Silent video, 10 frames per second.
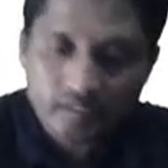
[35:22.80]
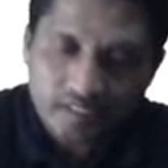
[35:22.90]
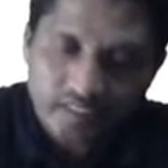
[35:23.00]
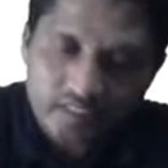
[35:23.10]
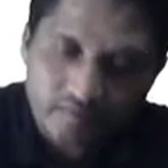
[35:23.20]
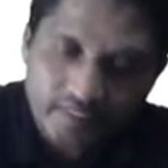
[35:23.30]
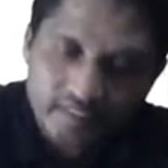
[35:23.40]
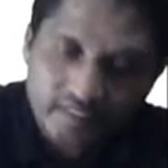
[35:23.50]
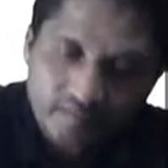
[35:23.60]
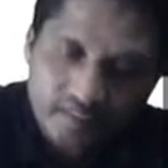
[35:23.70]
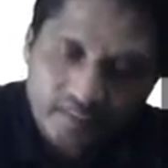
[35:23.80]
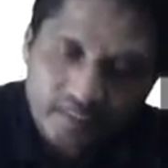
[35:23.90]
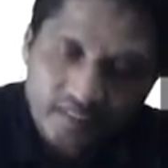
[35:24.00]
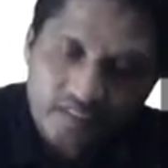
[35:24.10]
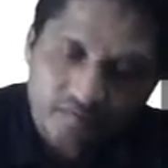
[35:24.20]
Sine square x can be
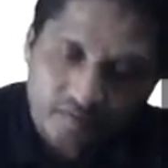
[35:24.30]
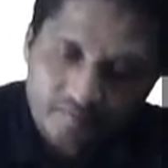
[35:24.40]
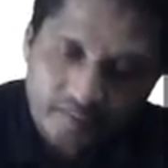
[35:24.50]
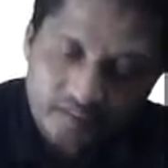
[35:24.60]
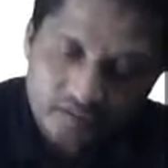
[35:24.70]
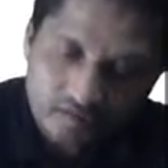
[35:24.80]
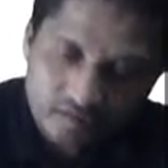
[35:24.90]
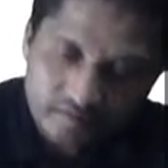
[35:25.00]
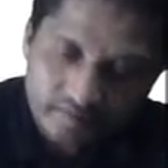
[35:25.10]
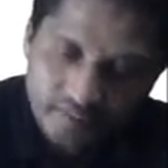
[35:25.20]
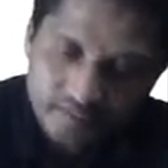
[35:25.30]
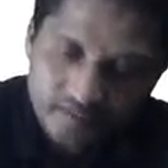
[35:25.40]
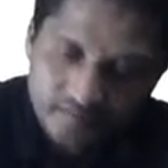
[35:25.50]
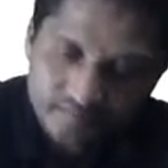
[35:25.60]
written as 1 minus cos square x